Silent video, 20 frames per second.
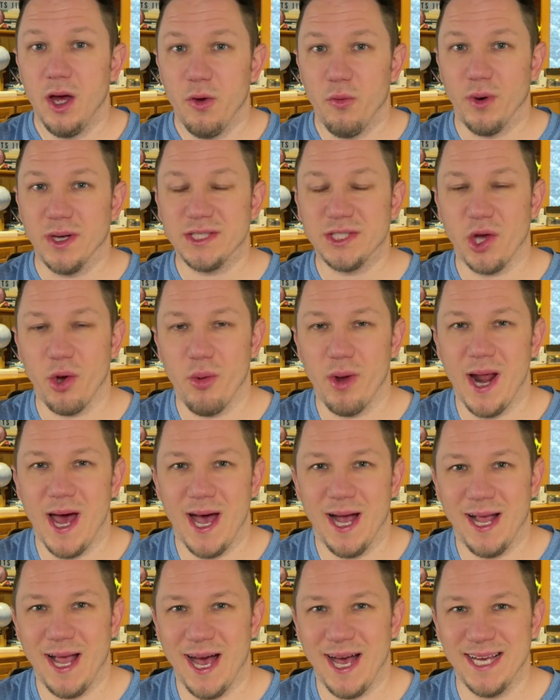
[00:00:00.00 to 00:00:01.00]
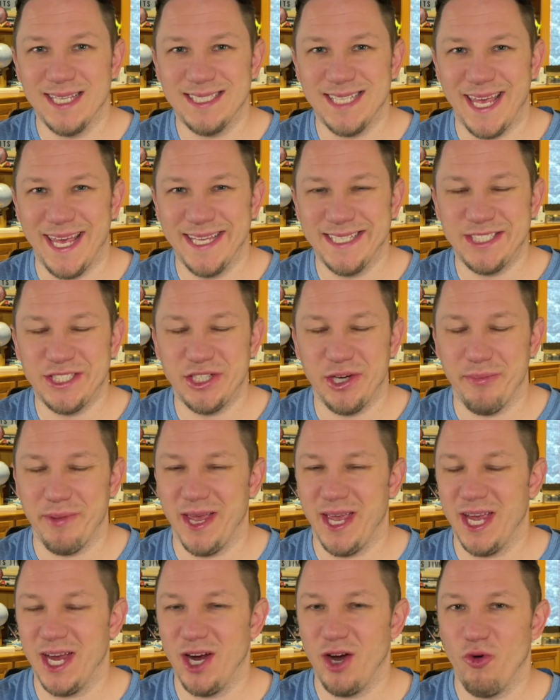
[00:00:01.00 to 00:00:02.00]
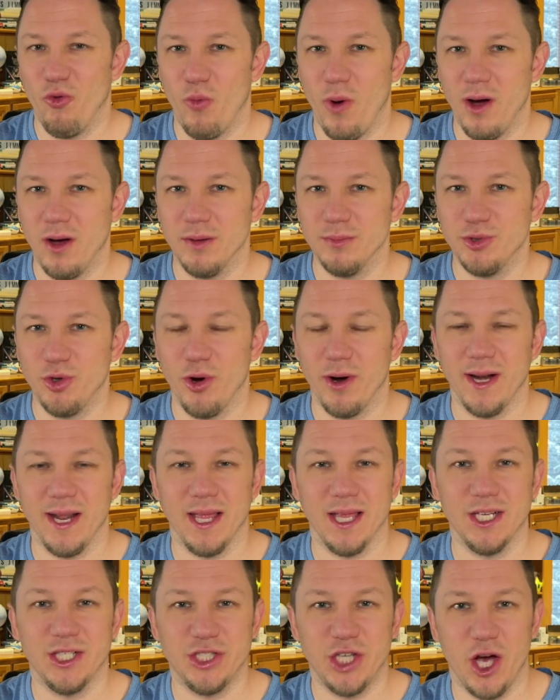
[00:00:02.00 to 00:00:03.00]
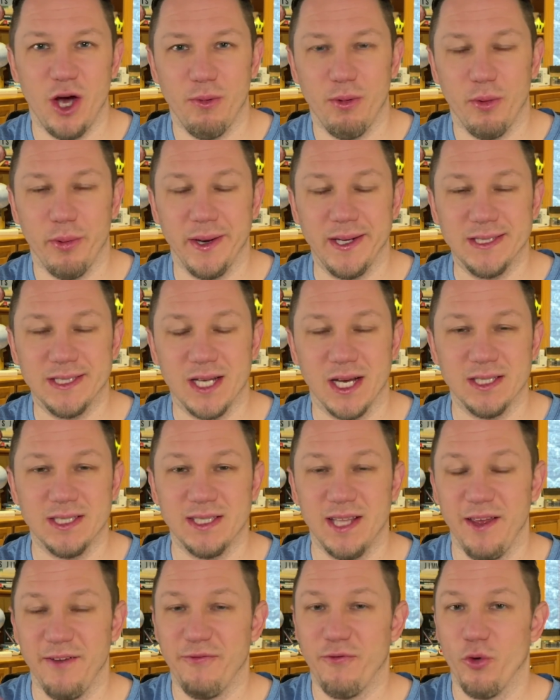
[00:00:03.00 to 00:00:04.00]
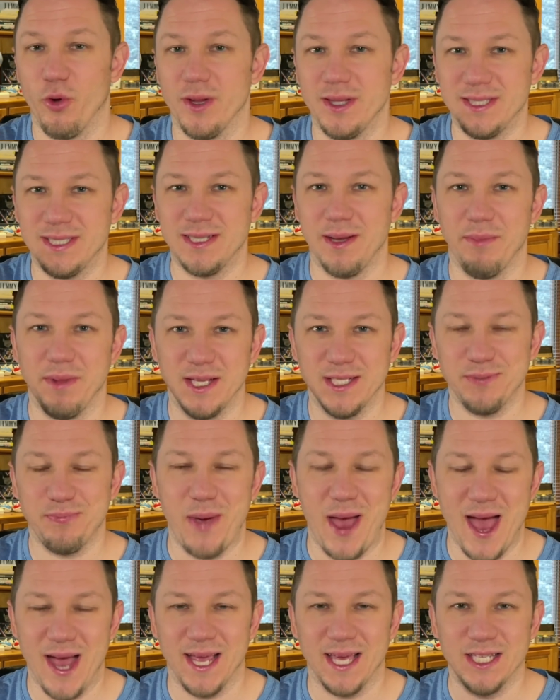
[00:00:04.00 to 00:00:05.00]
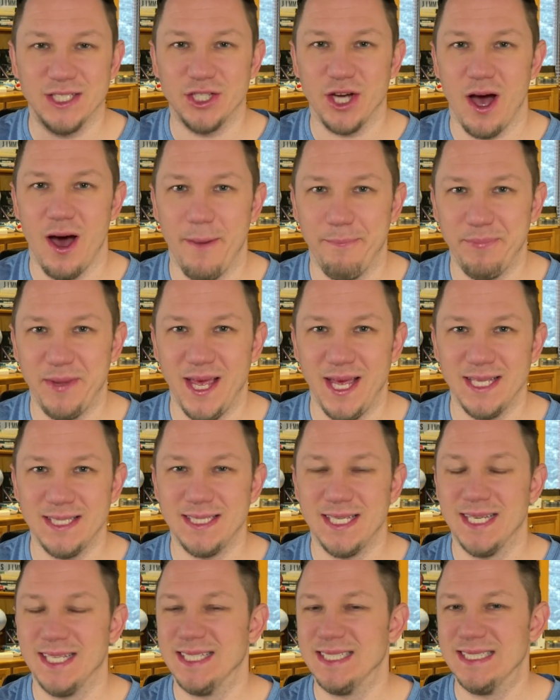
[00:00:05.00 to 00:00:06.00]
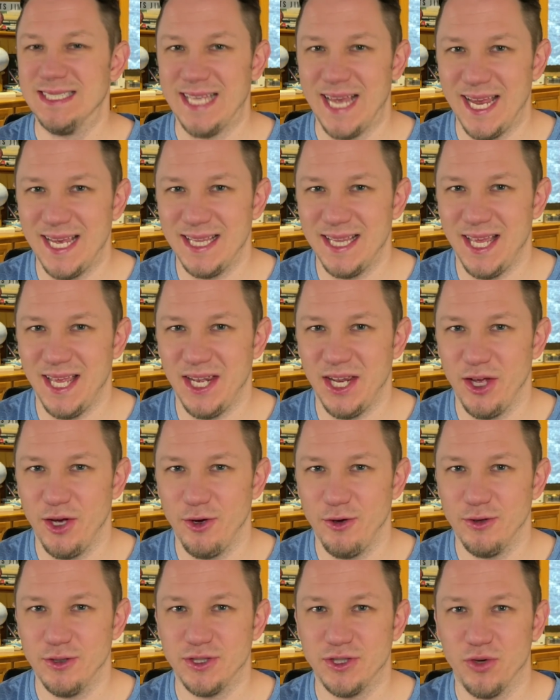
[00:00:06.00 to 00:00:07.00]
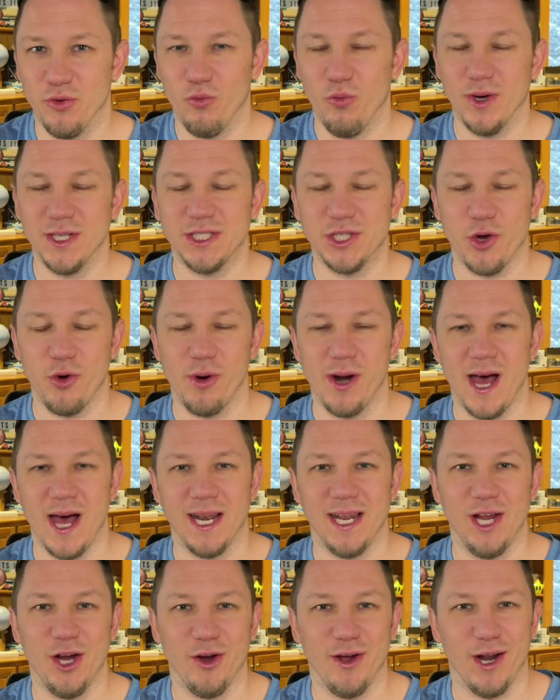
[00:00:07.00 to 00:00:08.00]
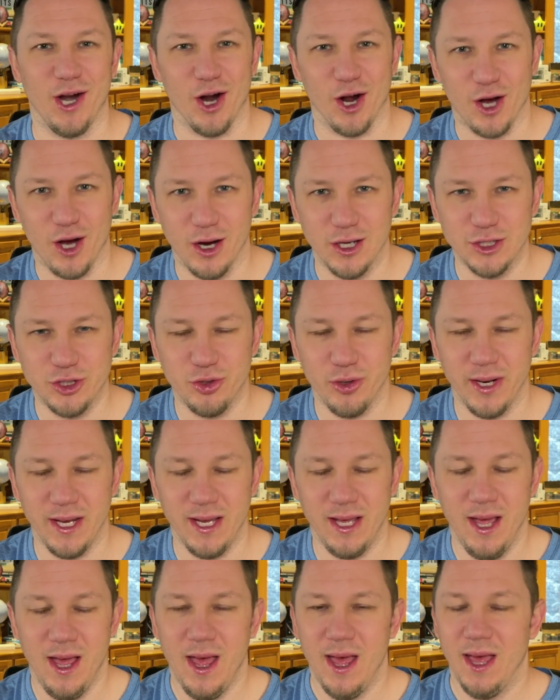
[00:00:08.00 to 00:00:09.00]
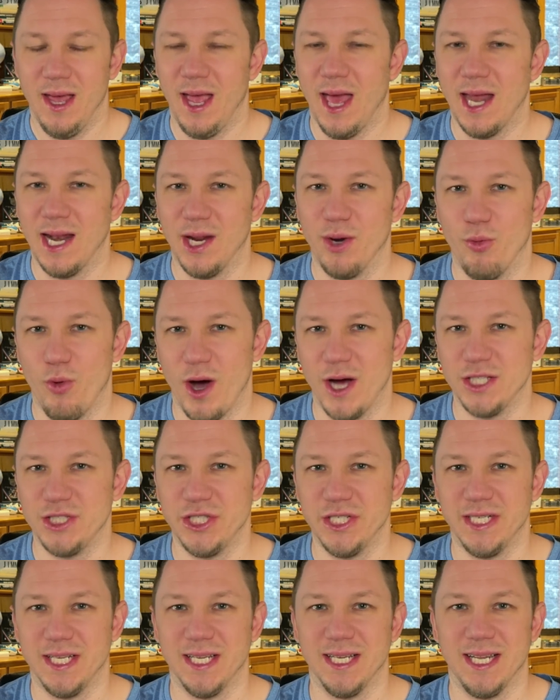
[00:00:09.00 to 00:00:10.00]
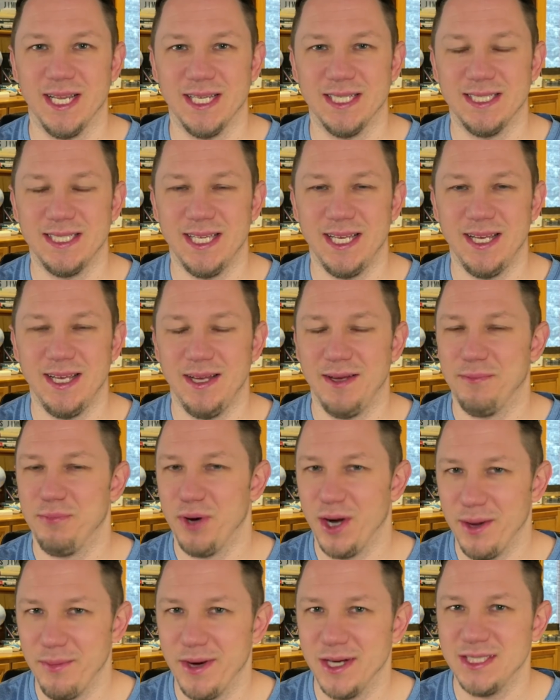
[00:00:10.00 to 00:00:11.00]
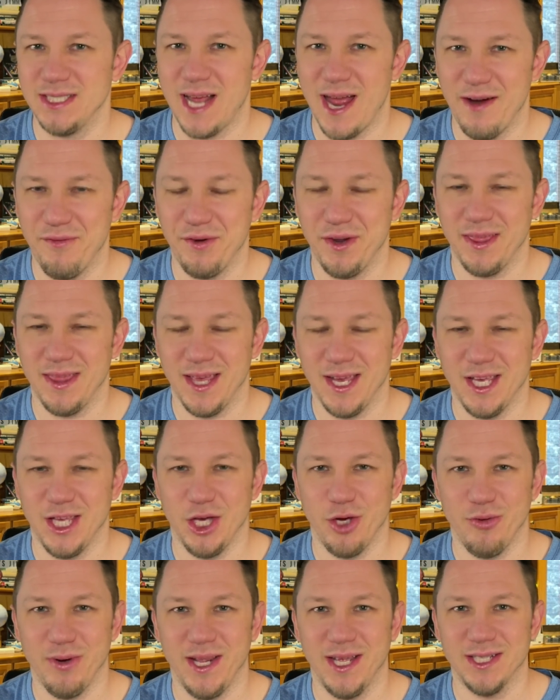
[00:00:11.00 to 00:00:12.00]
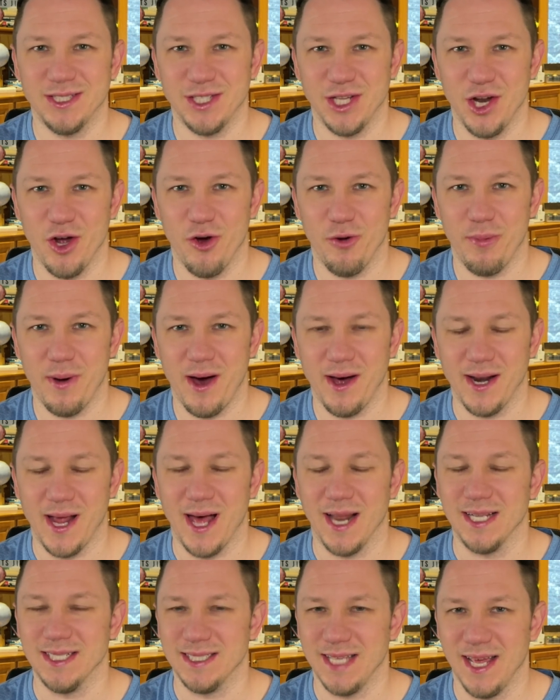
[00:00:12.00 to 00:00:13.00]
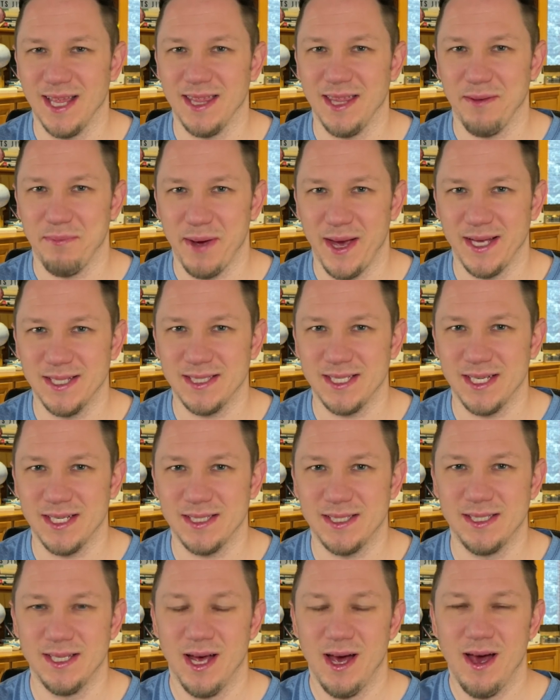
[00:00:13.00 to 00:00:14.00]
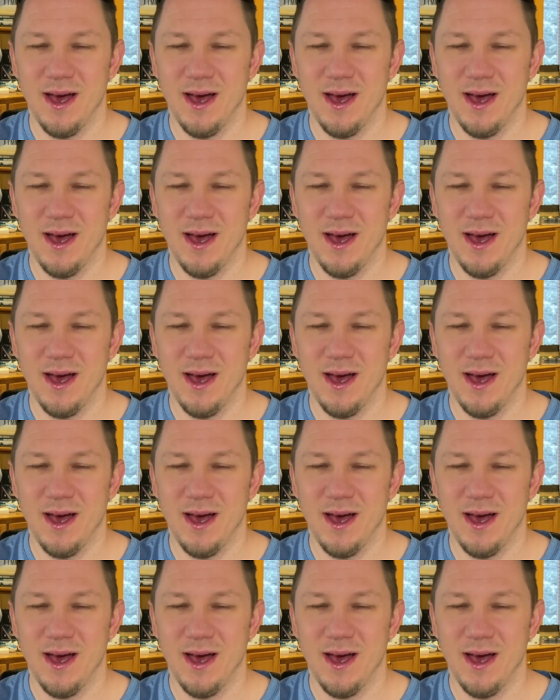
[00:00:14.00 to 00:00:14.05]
What's going on, guys? It's Jimmy here. Welcome to our daily show where we discuss the fourth stimulus package update, daily news, what's going on here in our country and in Washington, D.C., pretty much everything you need to know about on a daily basis,